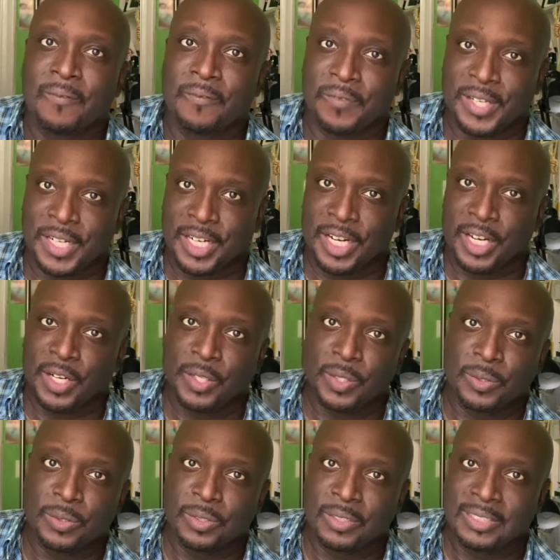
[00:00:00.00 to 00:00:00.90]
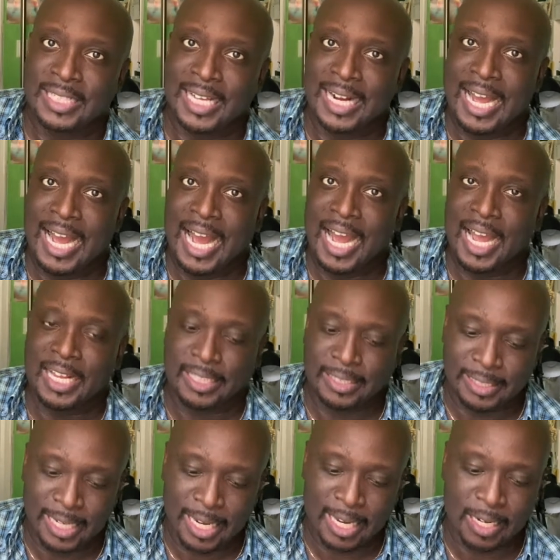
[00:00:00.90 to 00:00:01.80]
video that I
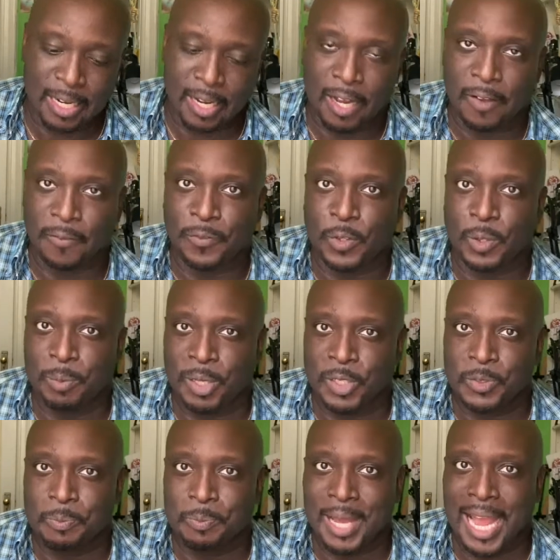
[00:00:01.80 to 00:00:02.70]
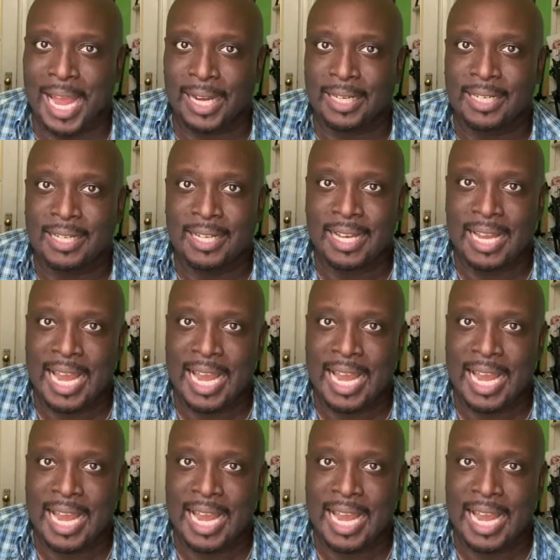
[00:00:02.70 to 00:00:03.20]
did a few months back,